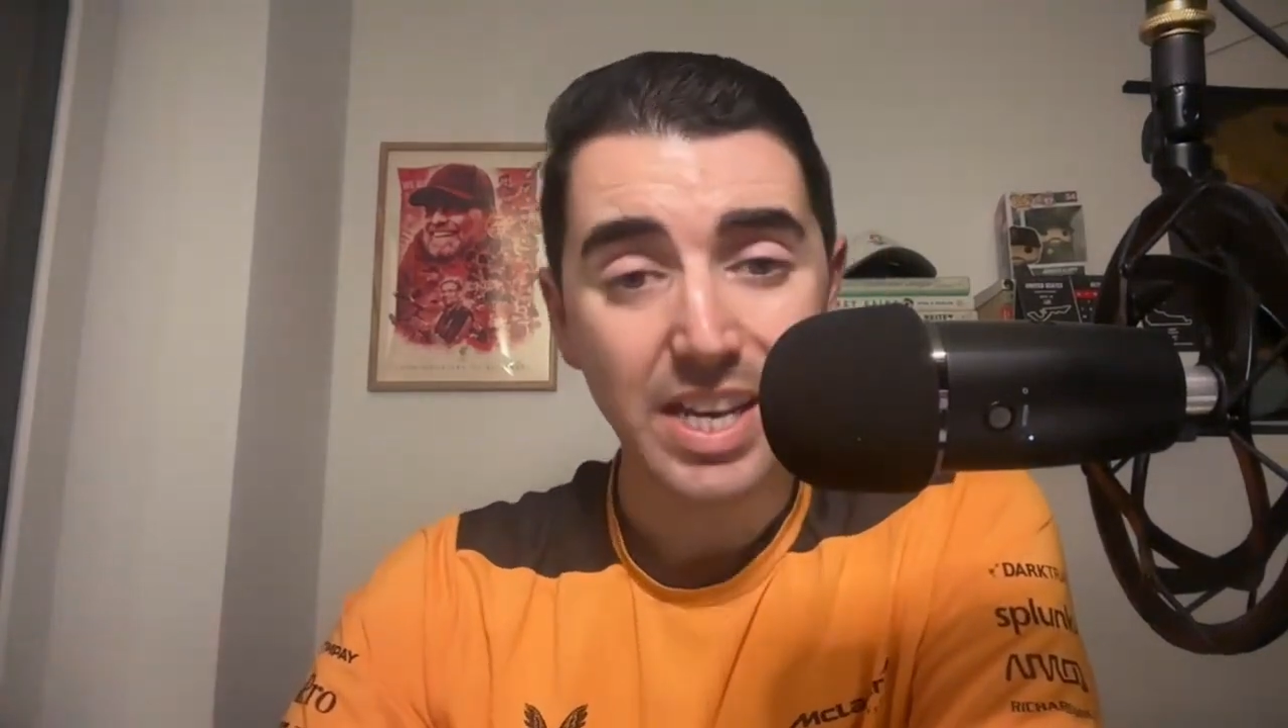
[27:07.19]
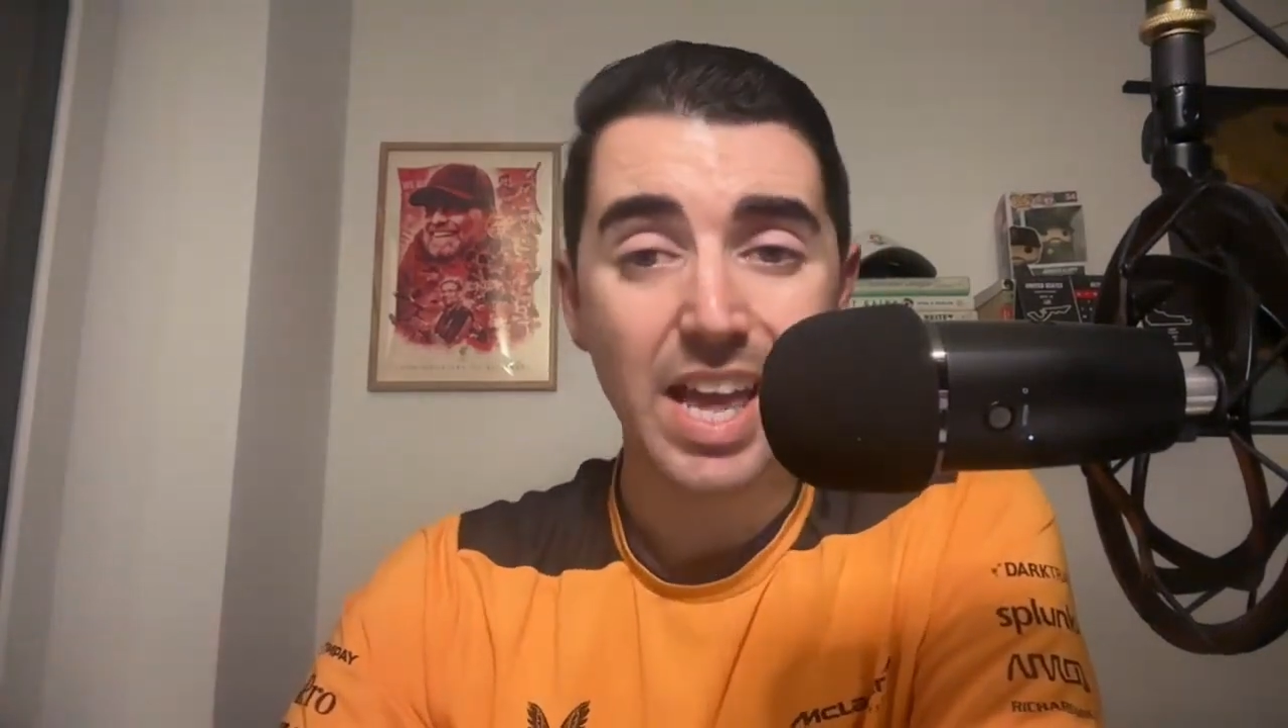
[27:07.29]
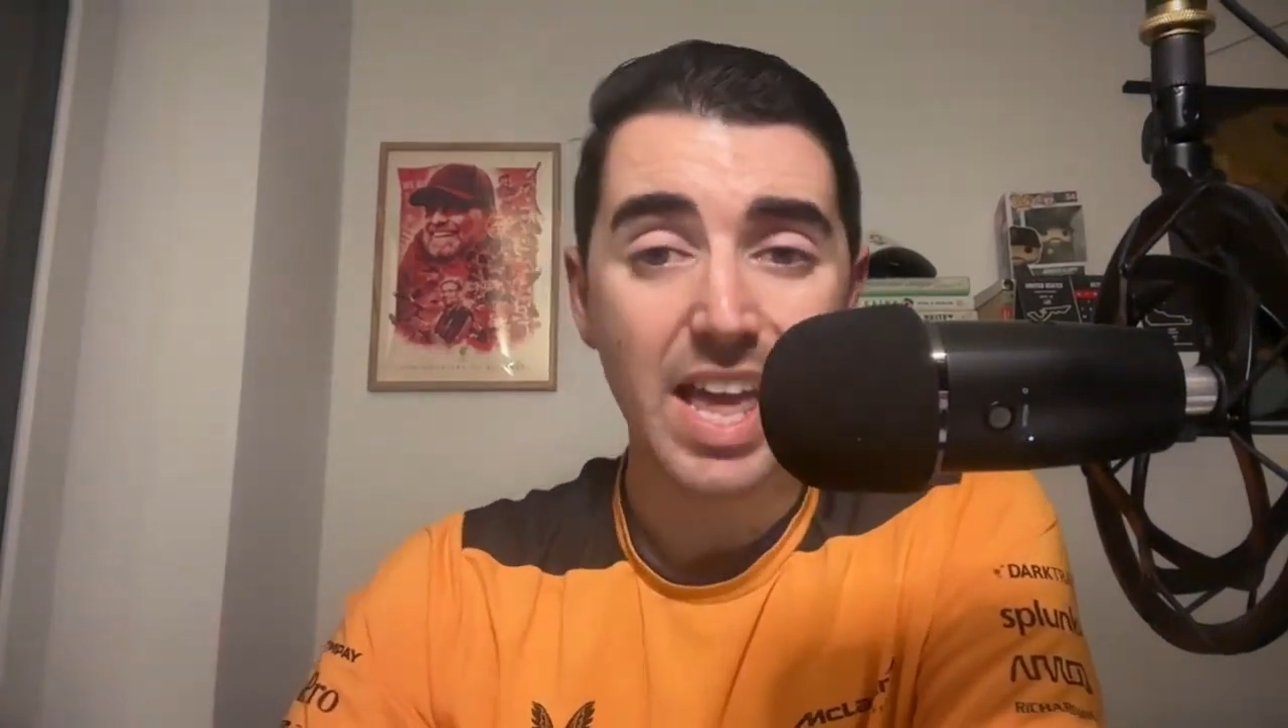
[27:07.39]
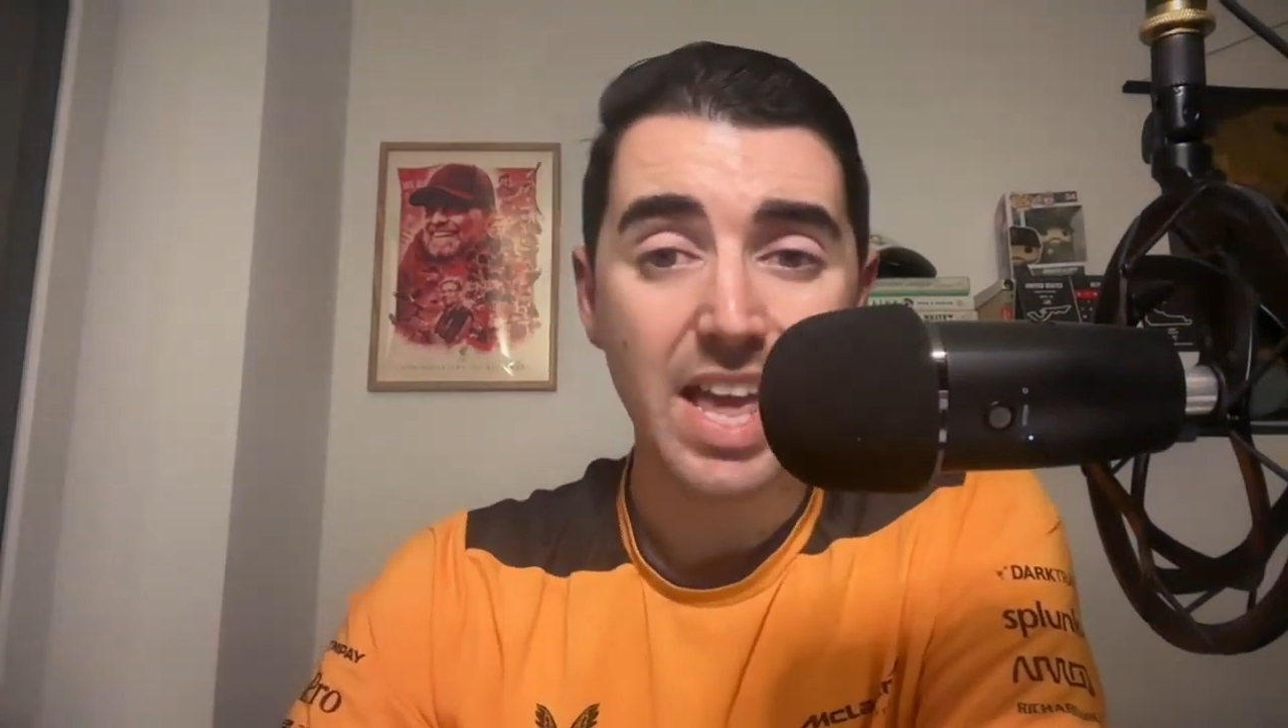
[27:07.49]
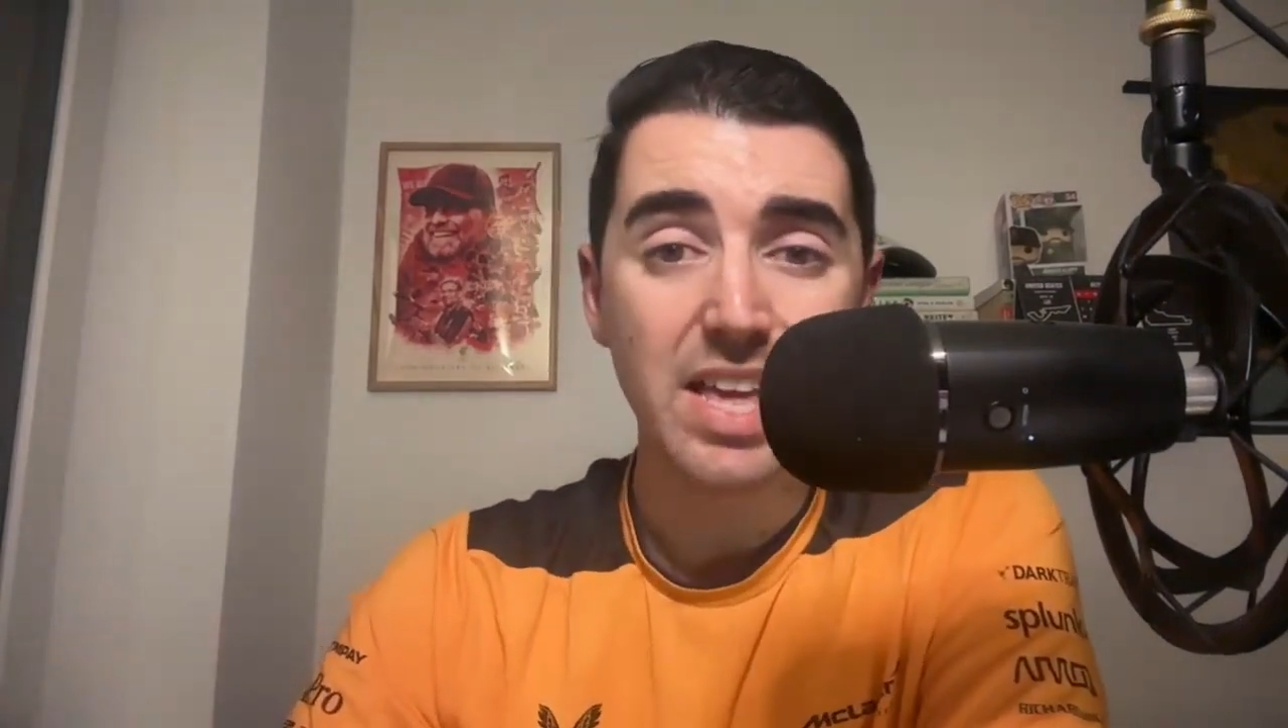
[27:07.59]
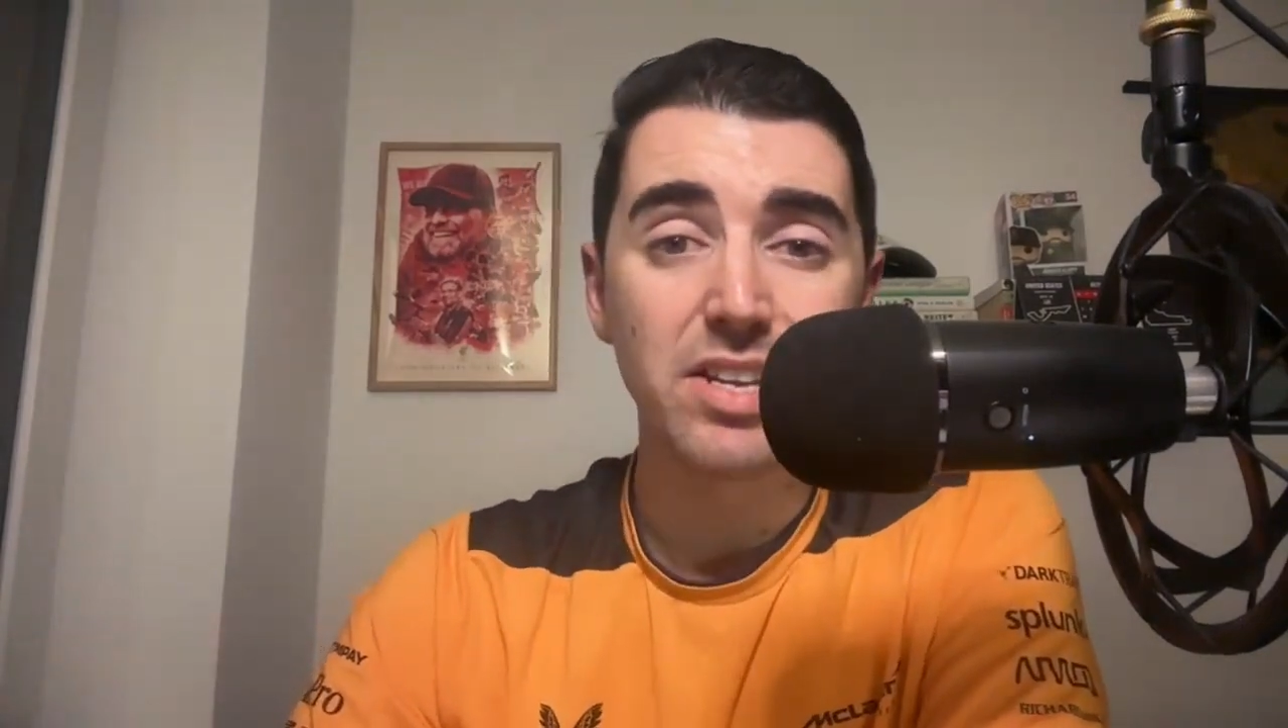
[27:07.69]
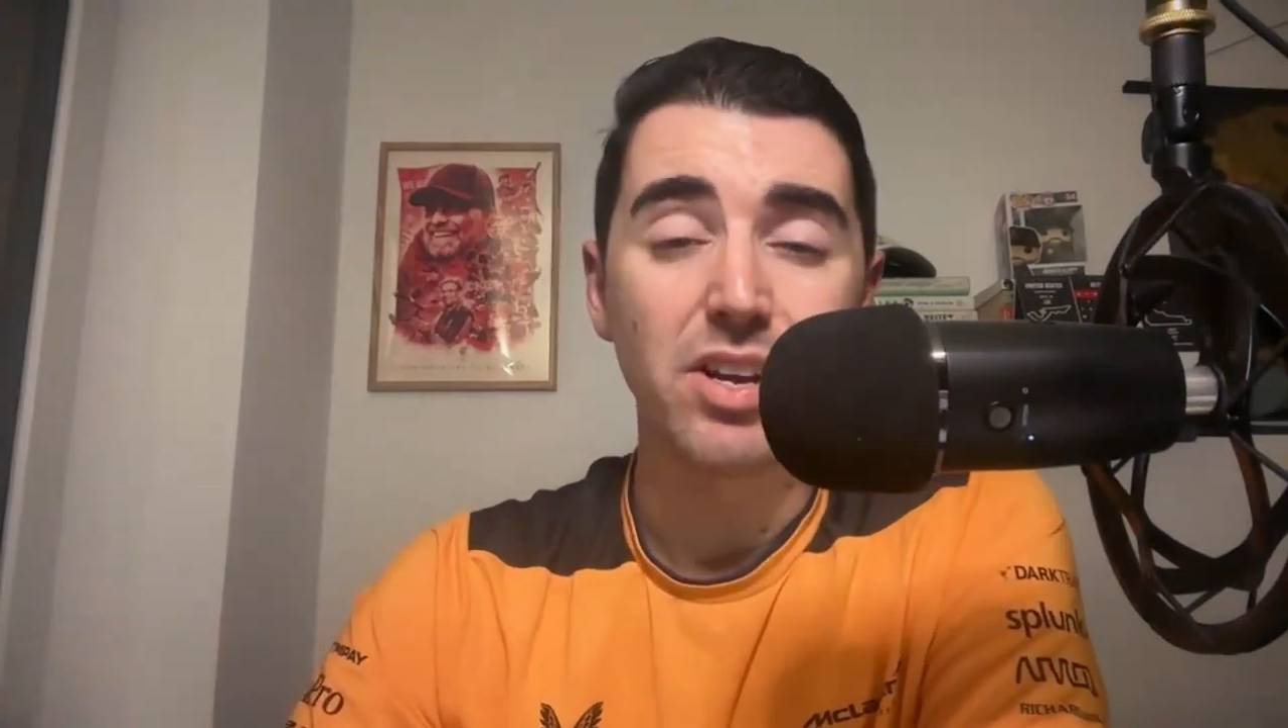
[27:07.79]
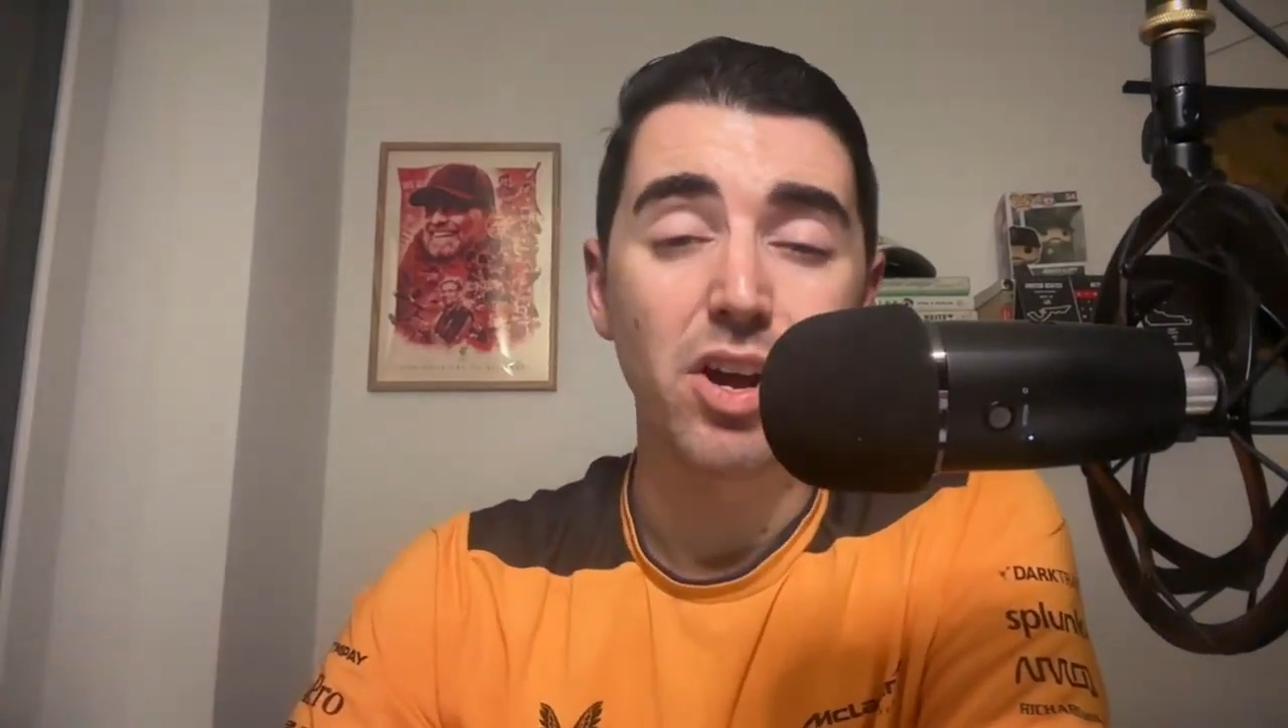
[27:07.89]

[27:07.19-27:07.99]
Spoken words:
ahead